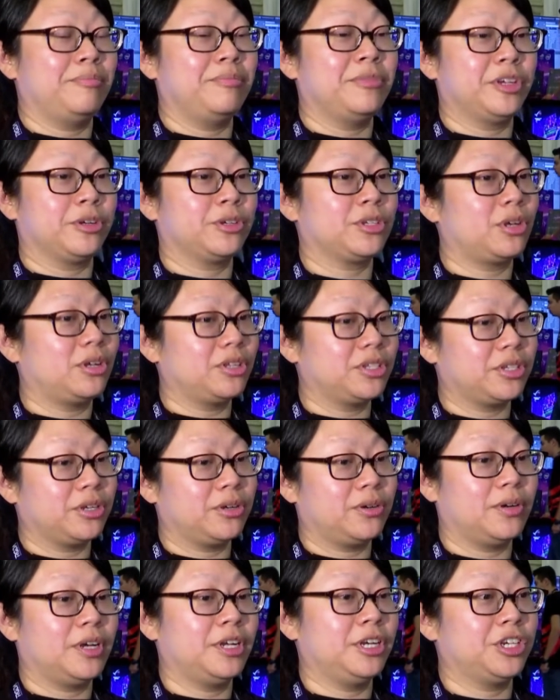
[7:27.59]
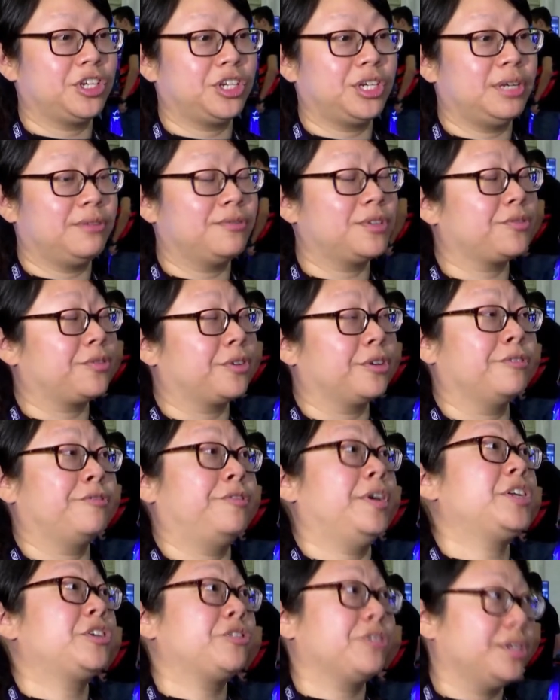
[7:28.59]
There's also initiatives for
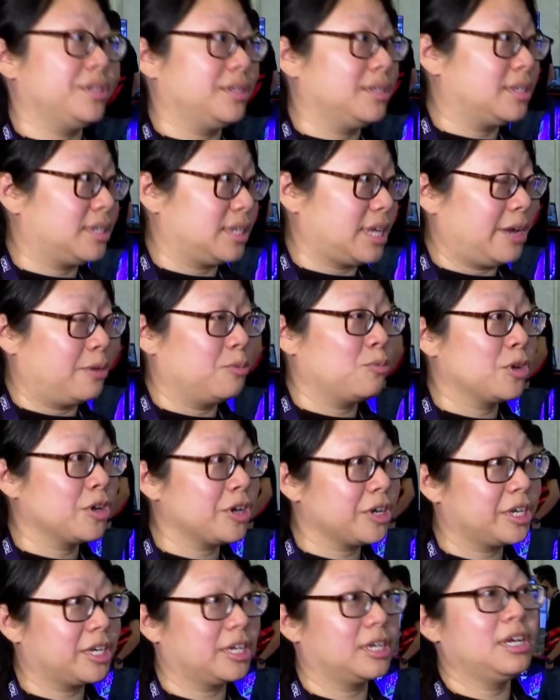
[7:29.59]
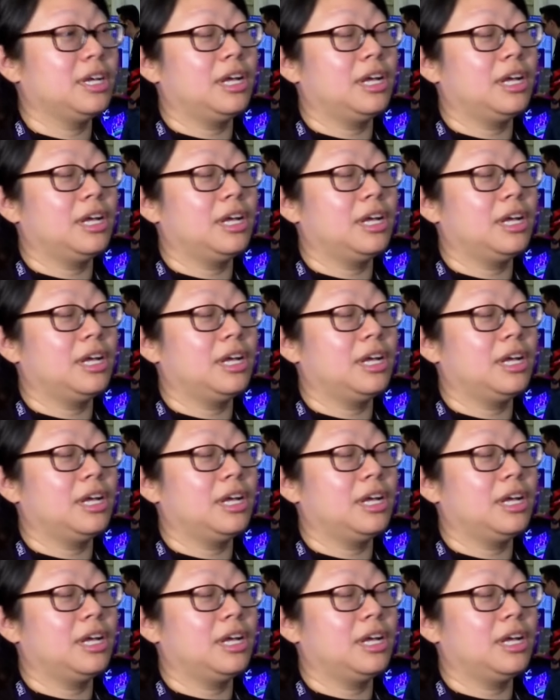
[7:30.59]
veterans at work.